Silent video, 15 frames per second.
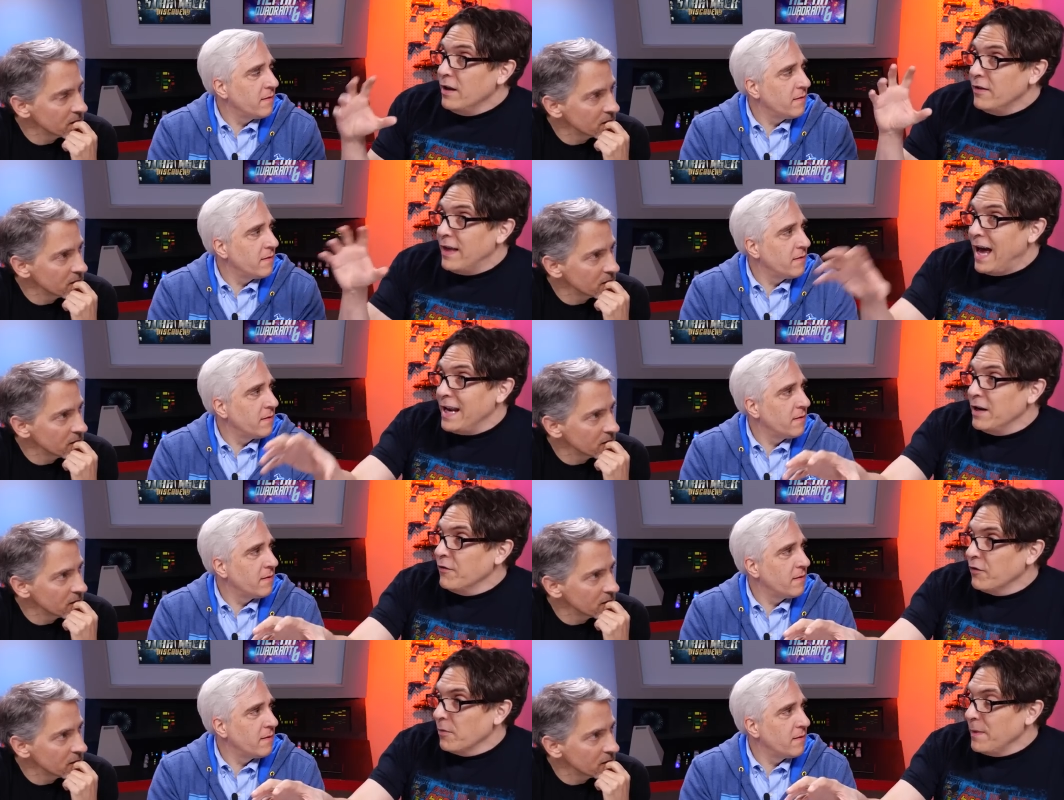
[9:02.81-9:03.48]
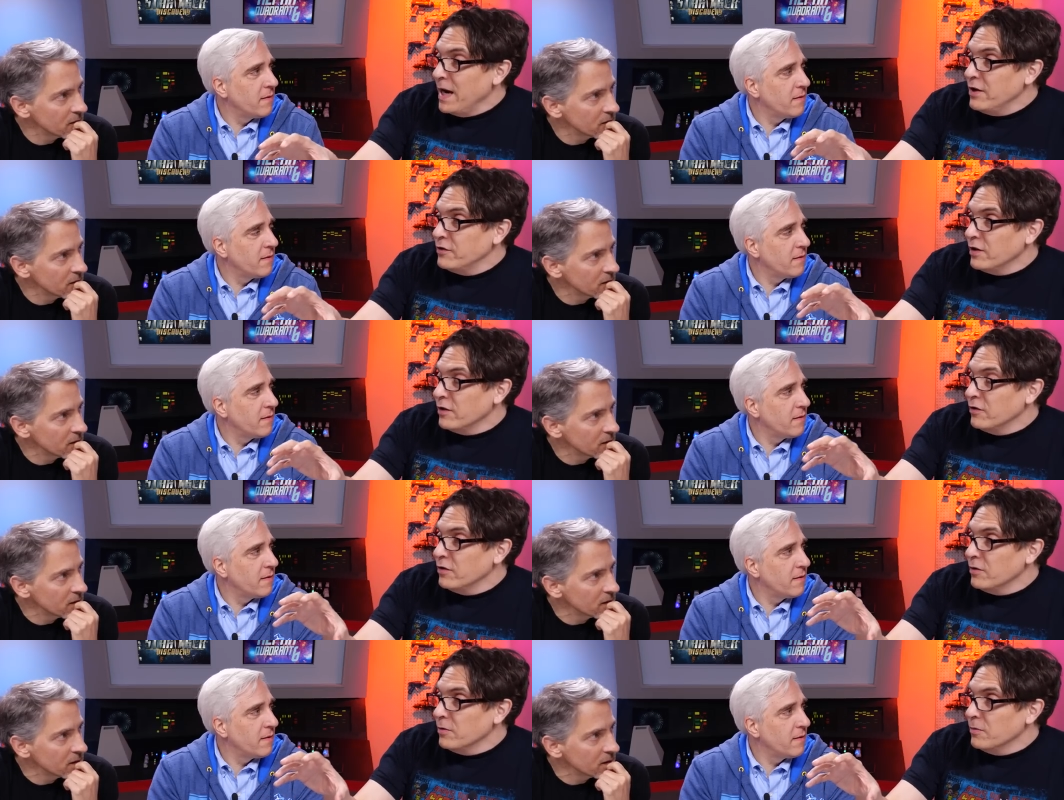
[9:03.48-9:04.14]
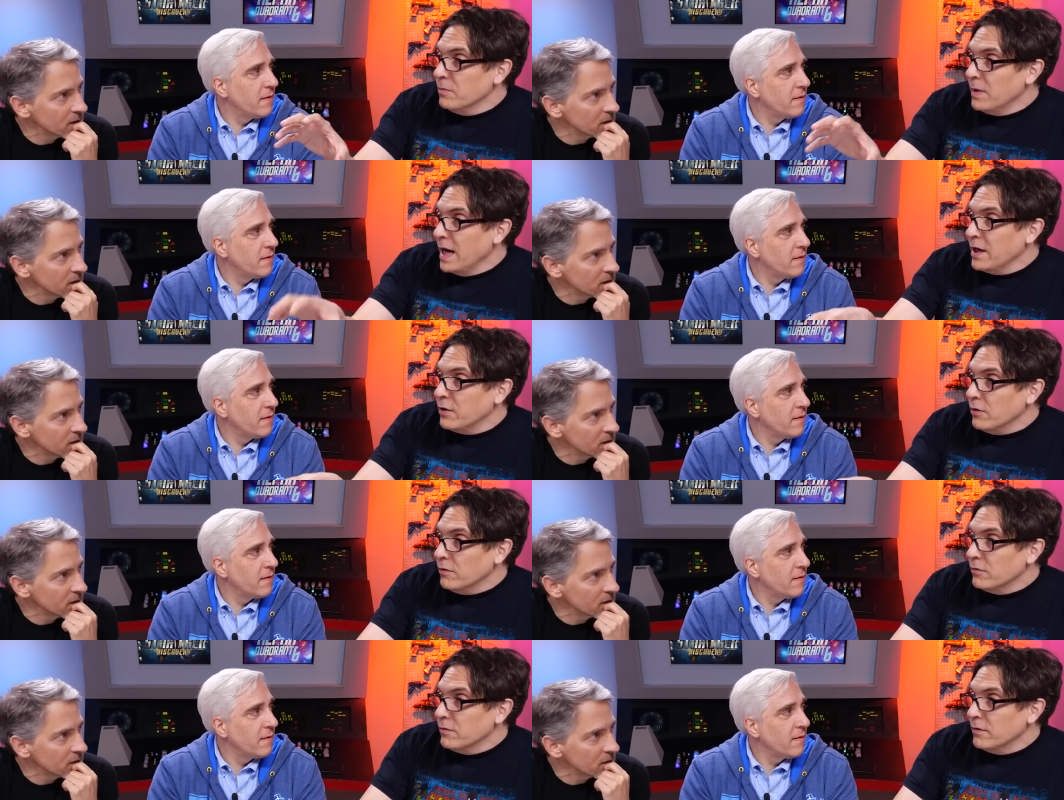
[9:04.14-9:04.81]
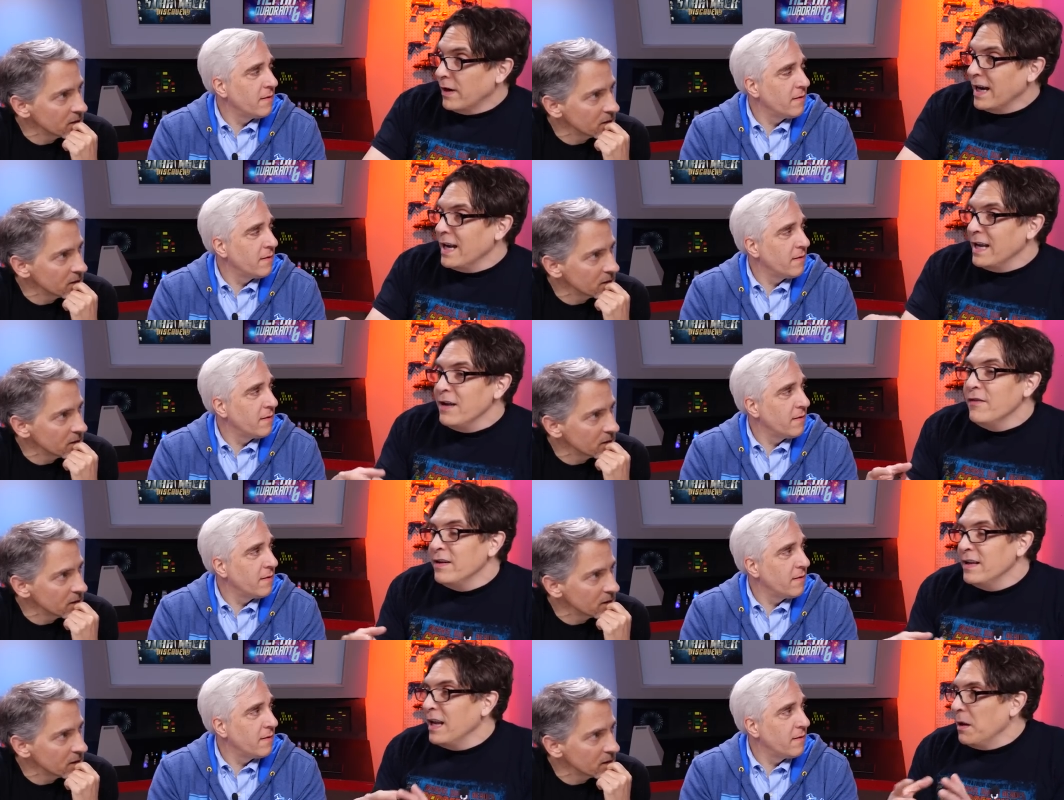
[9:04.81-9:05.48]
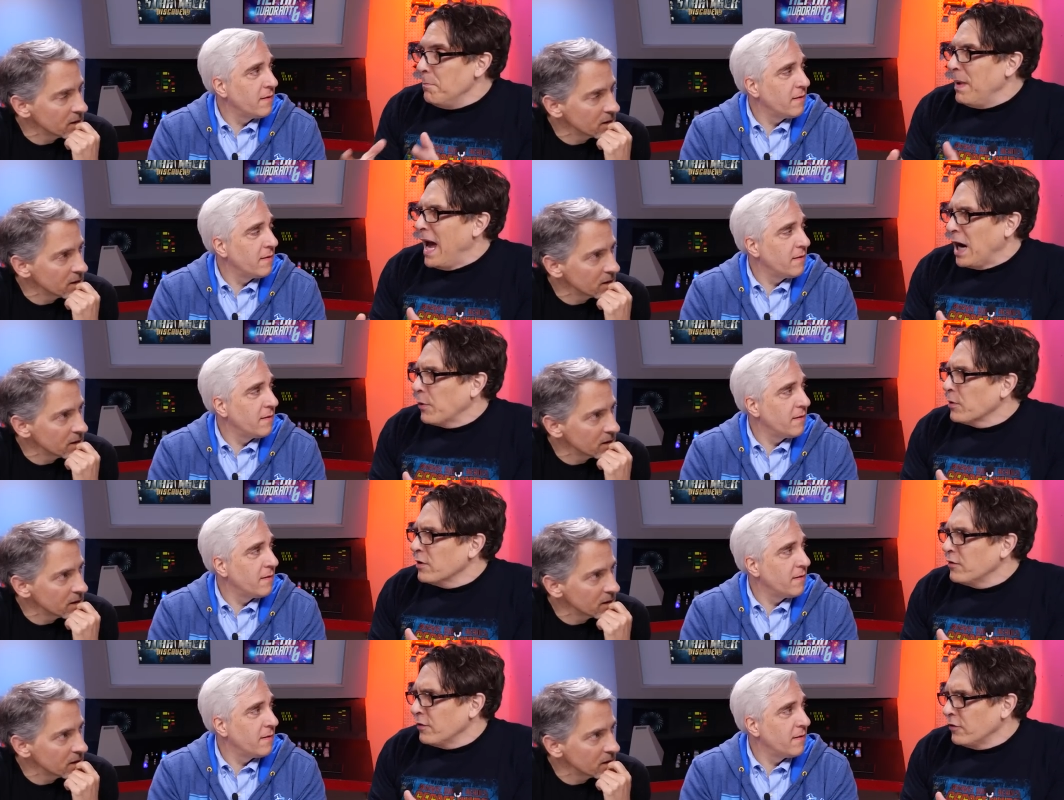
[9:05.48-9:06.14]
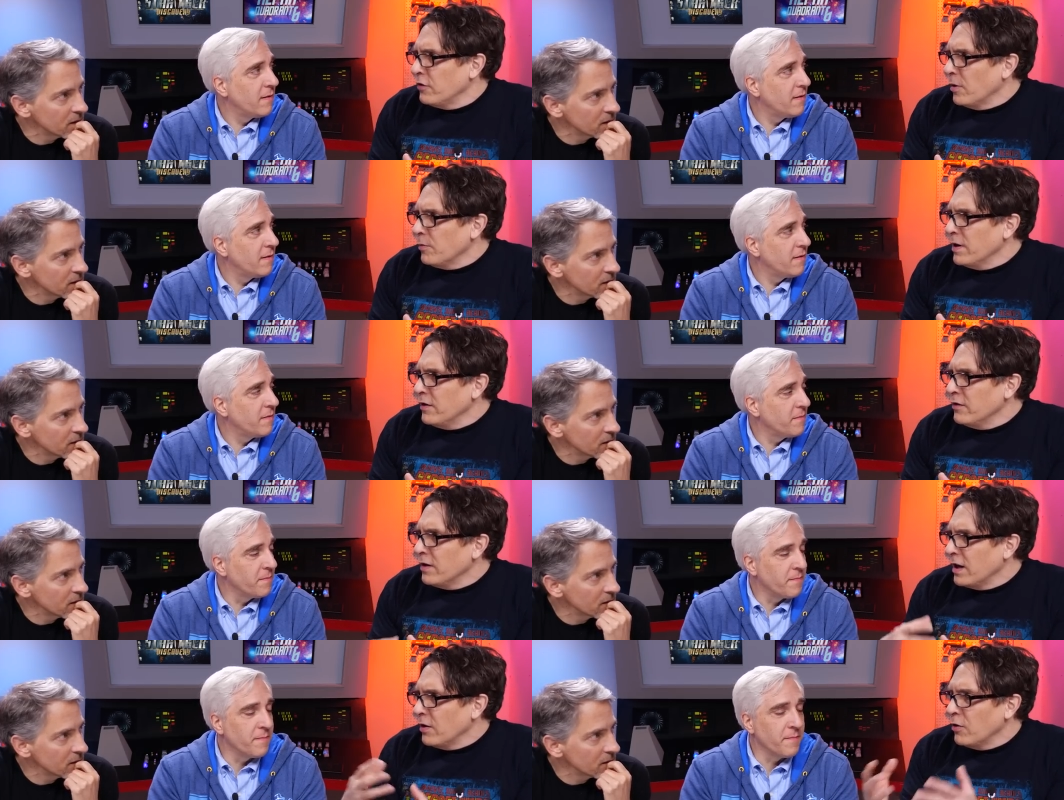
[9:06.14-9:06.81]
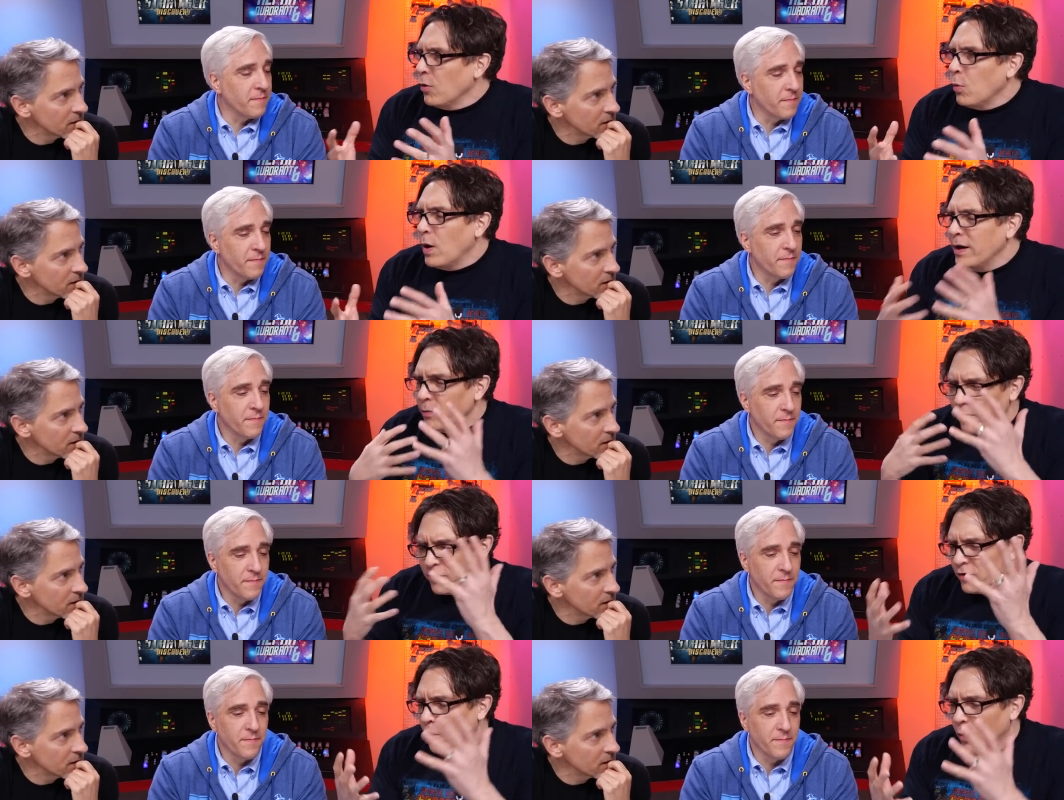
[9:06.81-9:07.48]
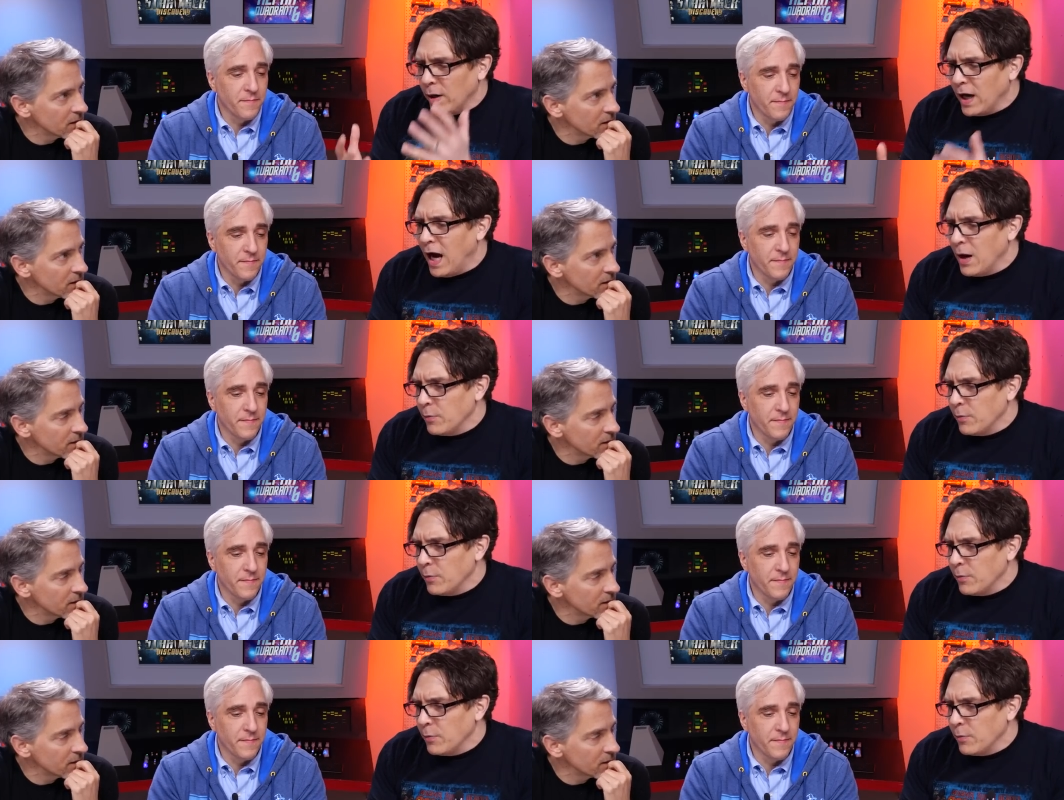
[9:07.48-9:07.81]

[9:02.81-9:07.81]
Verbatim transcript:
Speaker 1: that information to Michael, Like And even did it backwards for some reason. Mm -hmm. I don't know what mm-hmm. what's going on